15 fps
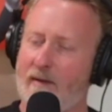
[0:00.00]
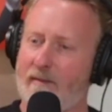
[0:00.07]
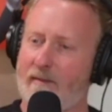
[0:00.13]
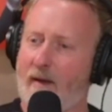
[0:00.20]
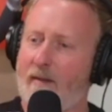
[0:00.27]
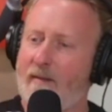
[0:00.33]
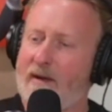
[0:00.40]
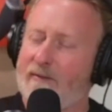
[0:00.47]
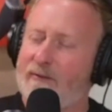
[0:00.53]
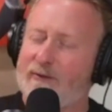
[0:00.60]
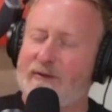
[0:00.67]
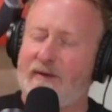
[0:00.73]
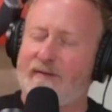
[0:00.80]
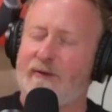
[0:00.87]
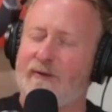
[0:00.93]
I mean, I'd
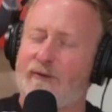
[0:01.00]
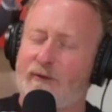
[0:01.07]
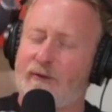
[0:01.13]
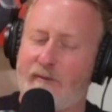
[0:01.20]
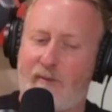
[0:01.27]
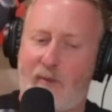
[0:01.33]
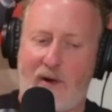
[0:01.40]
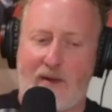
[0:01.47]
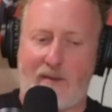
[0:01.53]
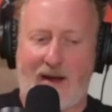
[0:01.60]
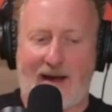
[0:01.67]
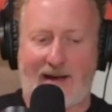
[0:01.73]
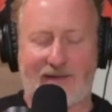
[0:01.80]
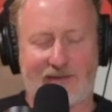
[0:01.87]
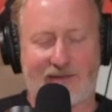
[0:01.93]
just love to sort of pull it
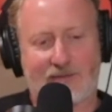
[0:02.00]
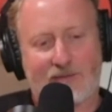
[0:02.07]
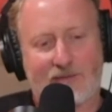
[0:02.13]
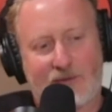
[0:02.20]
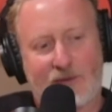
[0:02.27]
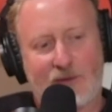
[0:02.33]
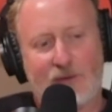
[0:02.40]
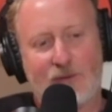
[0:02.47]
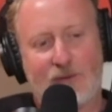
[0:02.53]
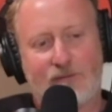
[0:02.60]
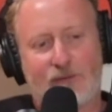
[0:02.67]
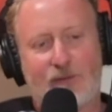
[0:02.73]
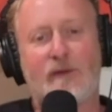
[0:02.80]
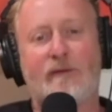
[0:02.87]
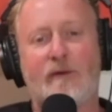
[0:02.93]
back to
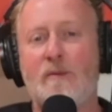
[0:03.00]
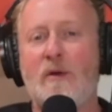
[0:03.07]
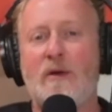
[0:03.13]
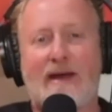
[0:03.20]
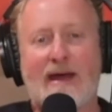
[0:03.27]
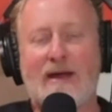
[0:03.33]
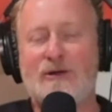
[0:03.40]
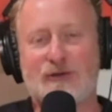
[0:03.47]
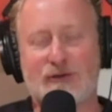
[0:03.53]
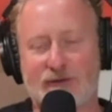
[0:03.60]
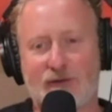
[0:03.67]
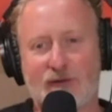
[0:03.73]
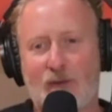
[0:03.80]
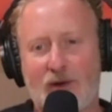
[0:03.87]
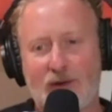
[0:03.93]
sort of communication,
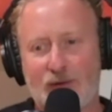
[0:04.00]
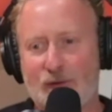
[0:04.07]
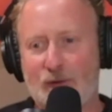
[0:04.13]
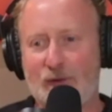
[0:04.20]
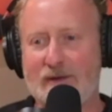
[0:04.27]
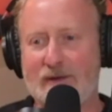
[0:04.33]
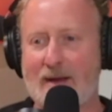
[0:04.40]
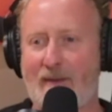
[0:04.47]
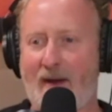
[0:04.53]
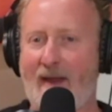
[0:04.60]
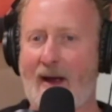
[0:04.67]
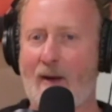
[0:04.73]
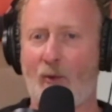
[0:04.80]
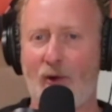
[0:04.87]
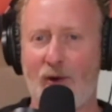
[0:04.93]
because while you're talking about
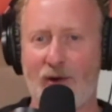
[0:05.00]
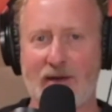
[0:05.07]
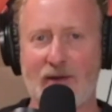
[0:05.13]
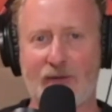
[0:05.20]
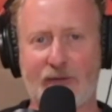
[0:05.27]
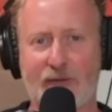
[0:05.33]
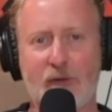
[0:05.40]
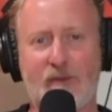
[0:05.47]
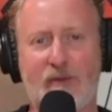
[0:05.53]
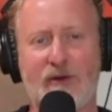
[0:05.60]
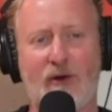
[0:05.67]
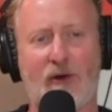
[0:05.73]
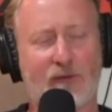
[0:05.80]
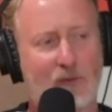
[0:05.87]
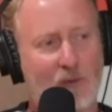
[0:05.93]
that, working on super
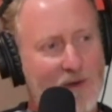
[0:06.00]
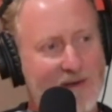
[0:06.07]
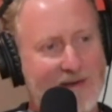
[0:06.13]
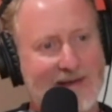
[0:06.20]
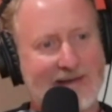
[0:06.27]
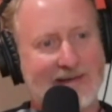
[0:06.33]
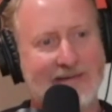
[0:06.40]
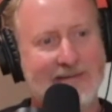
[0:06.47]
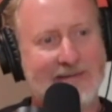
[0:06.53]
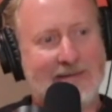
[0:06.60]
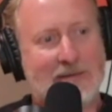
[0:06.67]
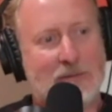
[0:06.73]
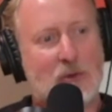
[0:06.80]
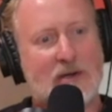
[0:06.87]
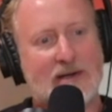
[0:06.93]
yachts, working
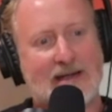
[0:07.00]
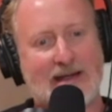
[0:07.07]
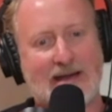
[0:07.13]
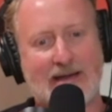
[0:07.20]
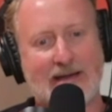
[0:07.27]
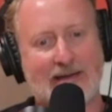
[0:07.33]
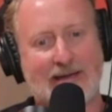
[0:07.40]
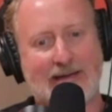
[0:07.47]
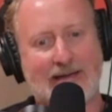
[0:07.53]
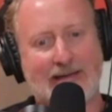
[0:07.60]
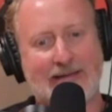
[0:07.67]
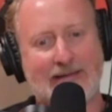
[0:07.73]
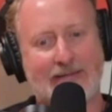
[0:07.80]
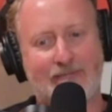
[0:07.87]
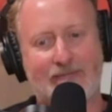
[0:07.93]

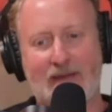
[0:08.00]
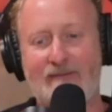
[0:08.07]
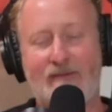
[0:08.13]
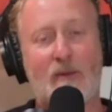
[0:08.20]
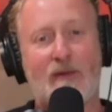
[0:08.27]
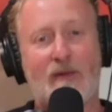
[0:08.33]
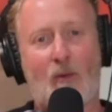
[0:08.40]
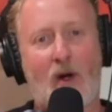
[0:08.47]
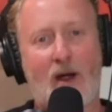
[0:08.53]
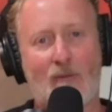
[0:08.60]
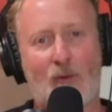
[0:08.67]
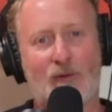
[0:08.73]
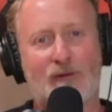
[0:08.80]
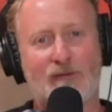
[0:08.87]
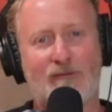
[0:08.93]
in even with the
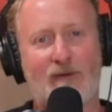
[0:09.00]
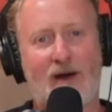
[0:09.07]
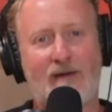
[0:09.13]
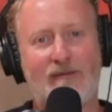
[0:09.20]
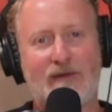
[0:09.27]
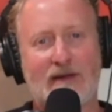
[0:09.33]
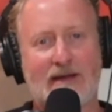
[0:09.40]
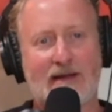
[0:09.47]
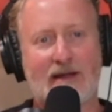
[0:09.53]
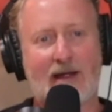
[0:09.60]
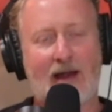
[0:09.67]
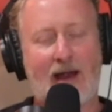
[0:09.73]
whitewater rafting,